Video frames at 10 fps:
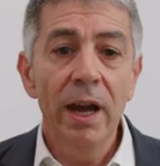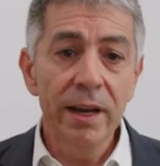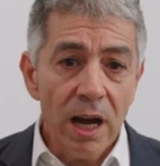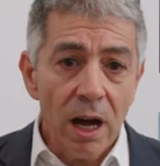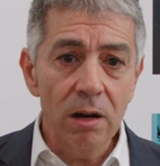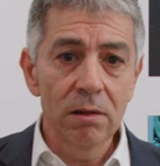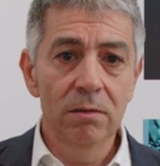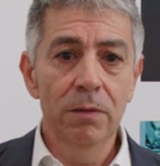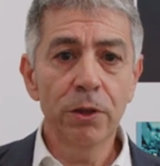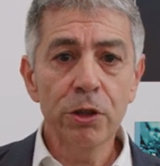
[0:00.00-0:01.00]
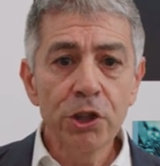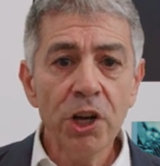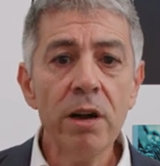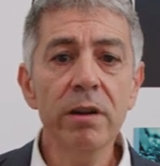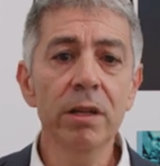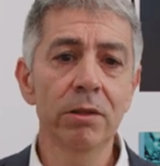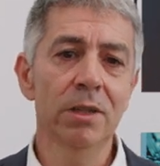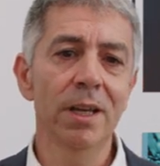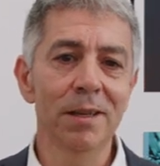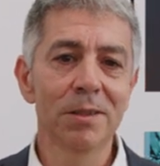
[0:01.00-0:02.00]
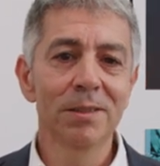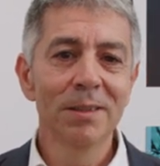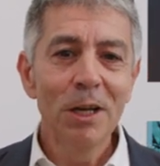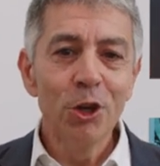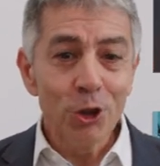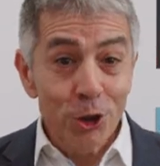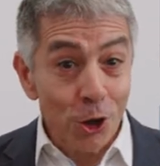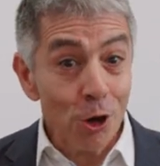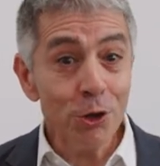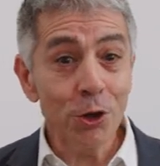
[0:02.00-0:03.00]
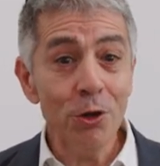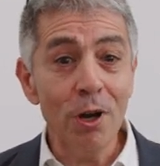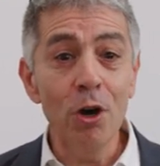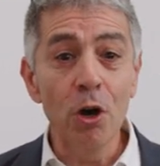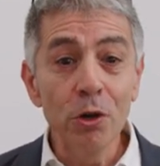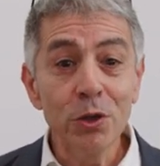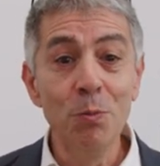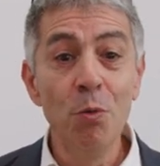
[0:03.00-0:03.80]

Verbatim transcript: And now, for the cherry on the cake, the solution allows